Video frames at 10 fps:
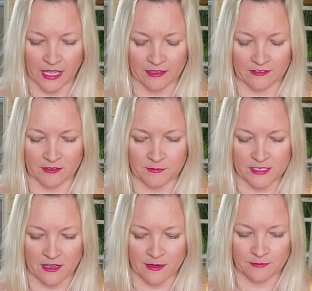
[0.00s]
and
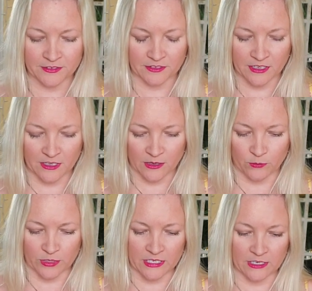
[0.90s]
sometimes
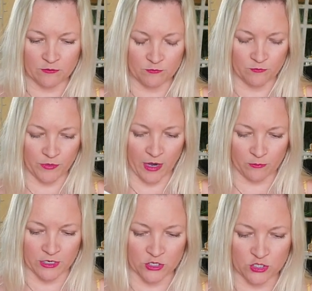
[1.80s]
we need
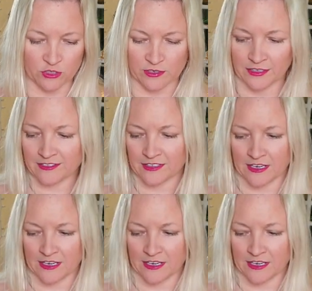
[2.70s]
that reassurance.